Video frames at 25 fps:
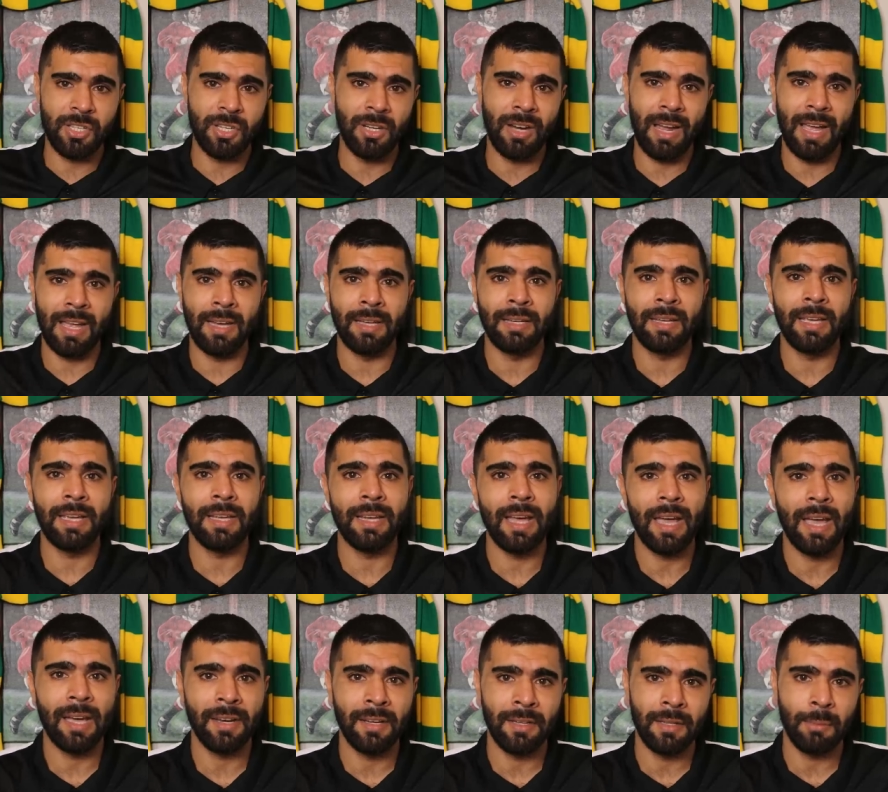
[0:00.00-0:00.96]
United need
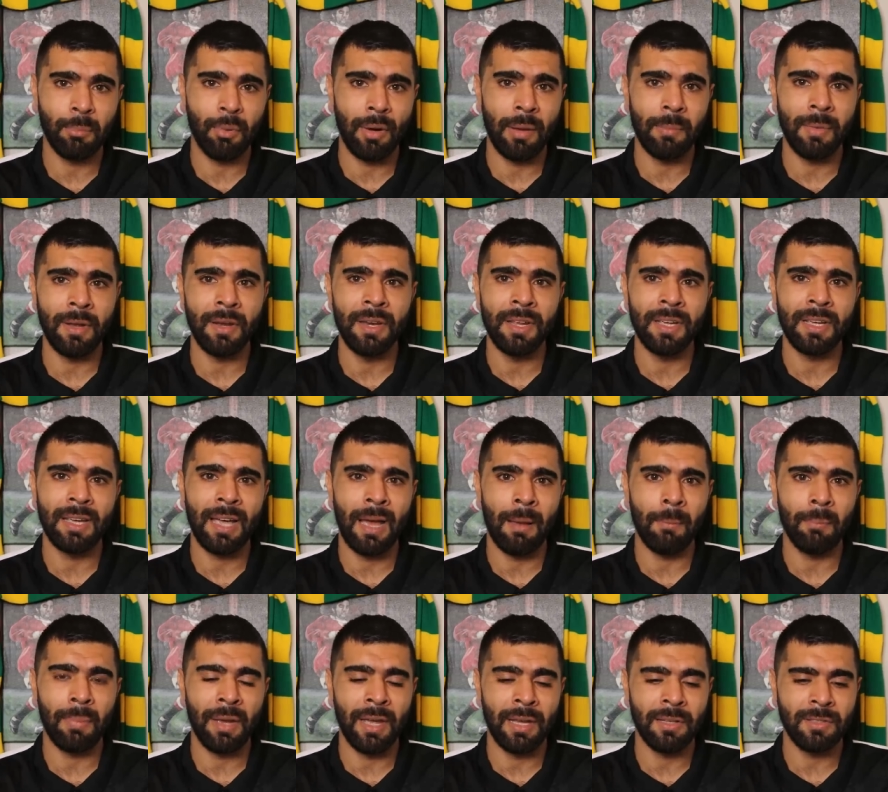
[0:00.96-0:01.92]
ahead of the Premier League
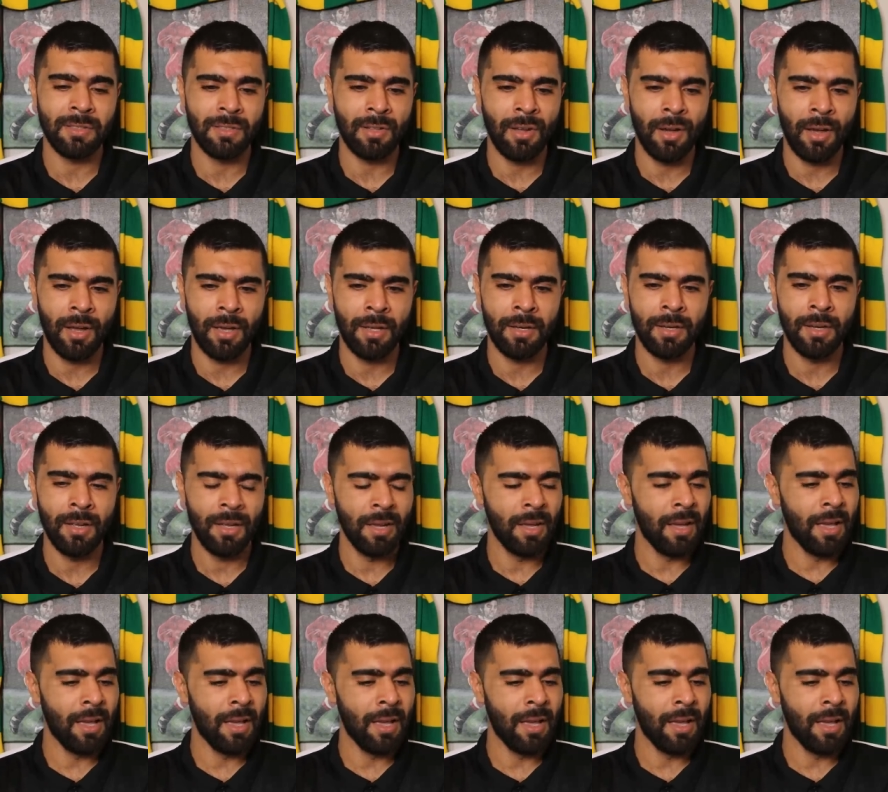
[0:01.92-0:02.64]
campaign starting.